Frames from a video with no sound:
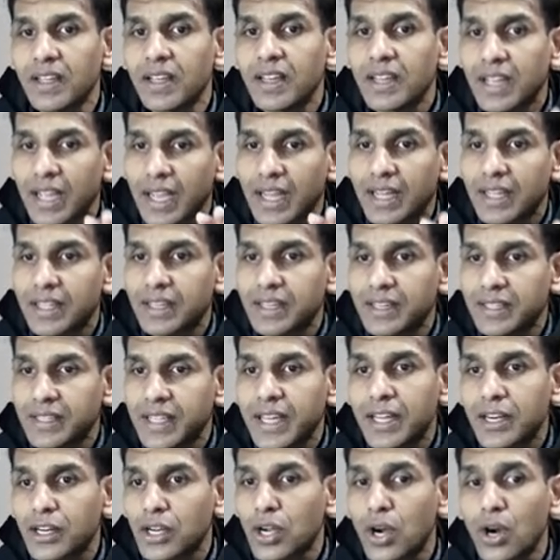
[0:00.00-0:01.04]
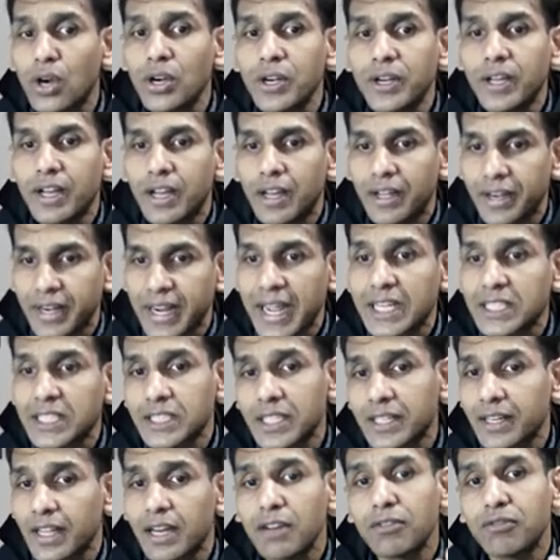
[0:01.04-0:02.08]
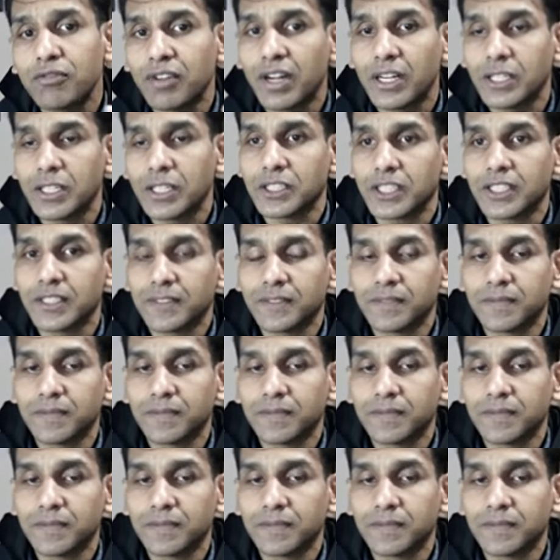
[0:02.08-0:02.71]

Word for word: and they are called rational function.